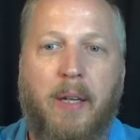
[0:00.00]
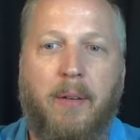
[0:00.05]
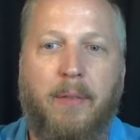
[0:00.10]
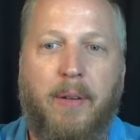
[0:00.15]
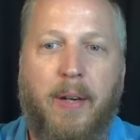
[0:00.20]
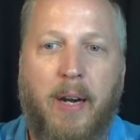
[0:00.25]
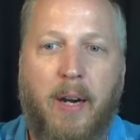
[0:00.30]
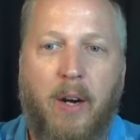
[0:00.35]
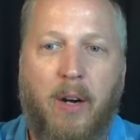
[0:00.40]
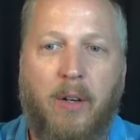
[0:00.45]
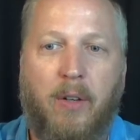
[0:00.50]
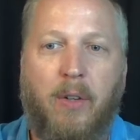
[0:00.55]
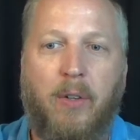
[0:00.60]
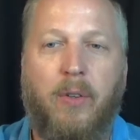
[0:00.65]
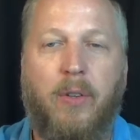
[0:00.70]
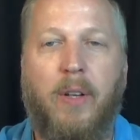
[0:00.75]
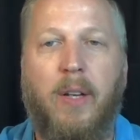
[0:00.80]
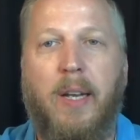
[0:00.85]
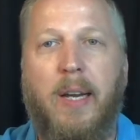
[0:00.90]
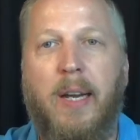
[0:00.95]
of
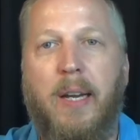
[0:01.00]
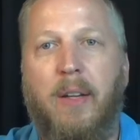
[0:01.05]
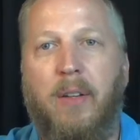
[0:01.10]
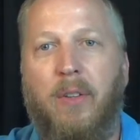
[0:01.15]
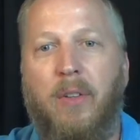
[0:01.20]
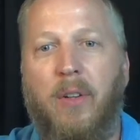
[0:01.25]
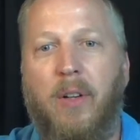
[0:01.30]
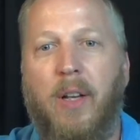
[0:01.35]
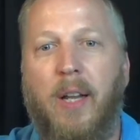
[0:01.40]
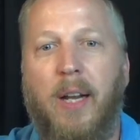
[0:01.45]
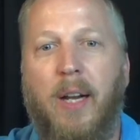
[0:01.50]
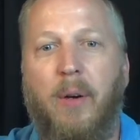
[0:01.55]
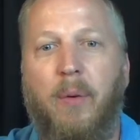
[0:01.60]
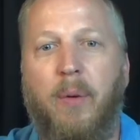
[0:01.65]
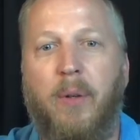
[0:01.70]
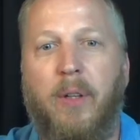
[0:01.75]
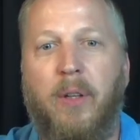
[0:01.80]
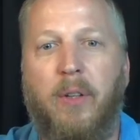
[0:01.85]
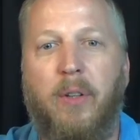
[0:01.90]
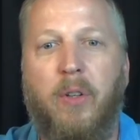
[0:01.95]
characters in the Eastern
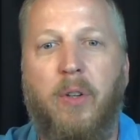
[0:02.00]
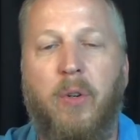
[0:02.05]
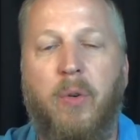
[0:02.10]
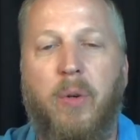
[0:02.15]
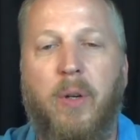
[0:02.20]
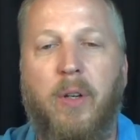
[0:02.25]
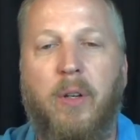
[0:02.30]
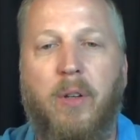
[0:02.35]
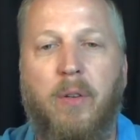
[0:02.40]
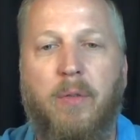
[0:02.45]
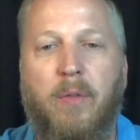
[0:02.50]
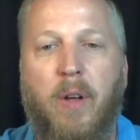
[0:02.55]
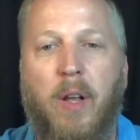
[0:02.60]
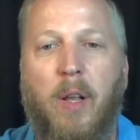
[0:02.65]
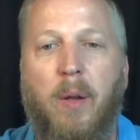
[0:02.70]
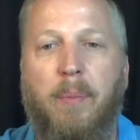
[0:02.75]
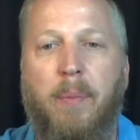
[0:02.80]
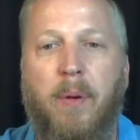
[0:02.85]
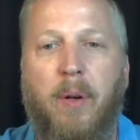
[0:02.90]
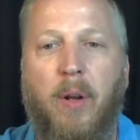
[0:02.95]
languages, you can
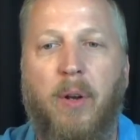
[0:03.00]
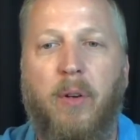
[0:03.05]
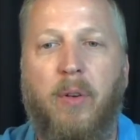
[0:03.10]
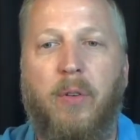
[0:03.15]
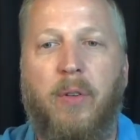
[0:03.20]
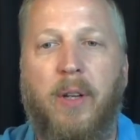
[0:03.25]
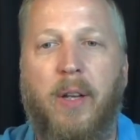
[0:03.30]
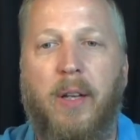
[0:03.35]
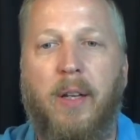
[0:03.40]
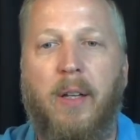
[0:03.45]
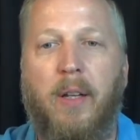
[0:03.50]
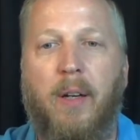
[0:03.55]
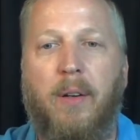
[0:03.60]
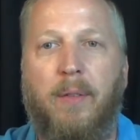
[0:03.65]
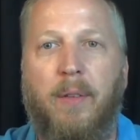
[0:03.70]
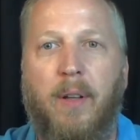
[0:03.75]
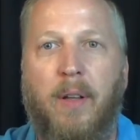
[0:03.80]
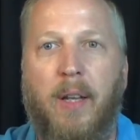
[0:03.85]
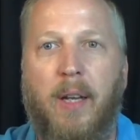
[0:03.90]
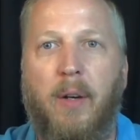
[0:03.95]
develop an understanding
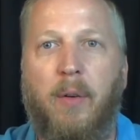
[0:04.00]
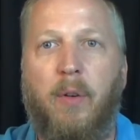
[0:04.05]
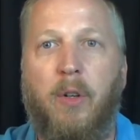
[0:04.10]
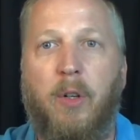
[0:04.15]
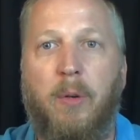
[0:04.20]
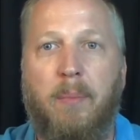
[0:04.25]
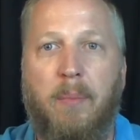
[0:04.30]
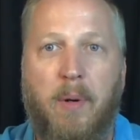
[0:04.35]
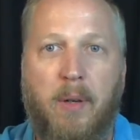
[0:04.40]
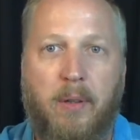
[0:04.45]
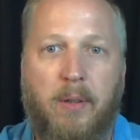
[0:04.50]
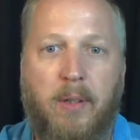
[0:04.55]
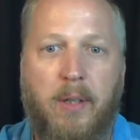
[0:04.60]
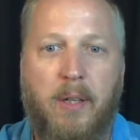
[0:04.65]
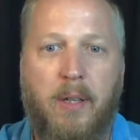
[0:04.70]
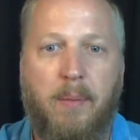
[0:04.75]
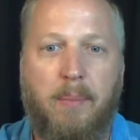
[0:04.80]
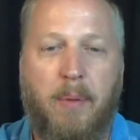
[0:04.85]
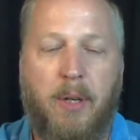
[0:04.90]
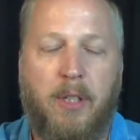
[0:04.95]
of the language
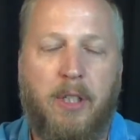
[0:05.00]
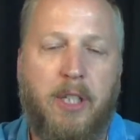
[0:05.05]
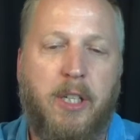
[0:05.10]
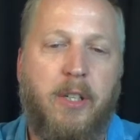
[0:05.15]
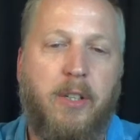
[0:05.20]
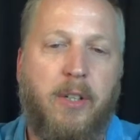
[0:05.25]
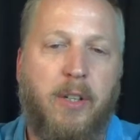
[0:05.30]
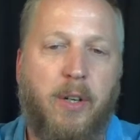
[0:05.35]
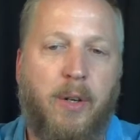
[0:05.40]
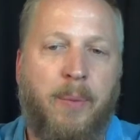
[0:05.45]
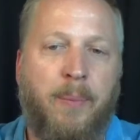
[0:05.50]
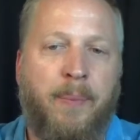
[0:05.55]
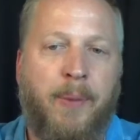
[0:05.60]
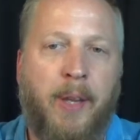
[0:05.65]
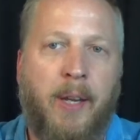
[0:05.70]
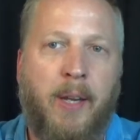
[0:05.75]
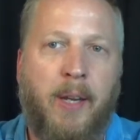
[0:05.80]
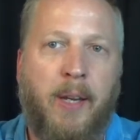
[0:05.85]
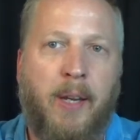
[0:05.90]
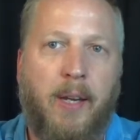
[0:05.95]
much easier
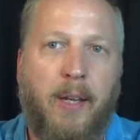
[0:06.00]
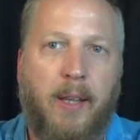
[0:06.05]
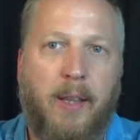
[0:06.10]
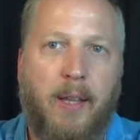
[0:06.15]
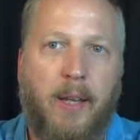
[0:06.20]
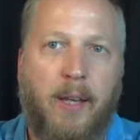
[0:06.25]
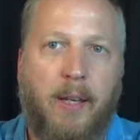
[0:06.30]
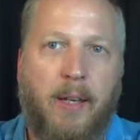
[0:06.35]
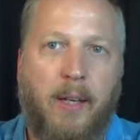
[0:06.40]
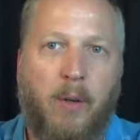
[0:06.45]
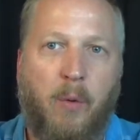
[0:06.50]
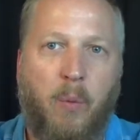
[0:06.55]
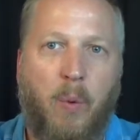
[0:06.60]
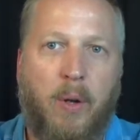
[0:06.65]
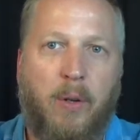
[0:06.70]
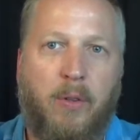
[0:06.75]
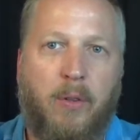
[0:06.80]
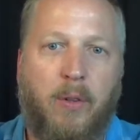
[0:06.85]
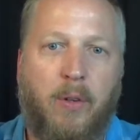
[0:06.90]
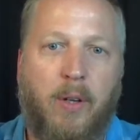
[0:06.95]
than in
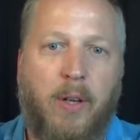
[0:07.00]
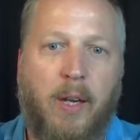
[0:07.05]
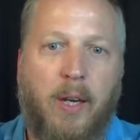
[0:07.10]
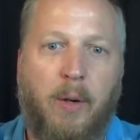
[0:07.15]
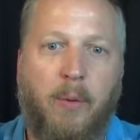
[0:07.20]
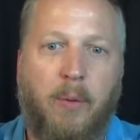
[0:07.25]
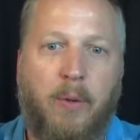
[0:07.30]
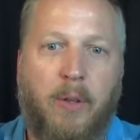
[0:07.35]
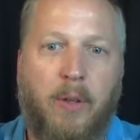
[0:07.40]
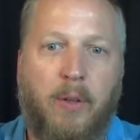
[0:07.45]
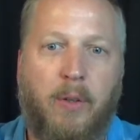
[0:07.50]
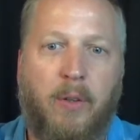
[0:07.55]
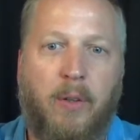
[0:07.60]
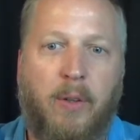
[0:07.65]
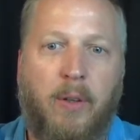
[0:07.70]
Western languages.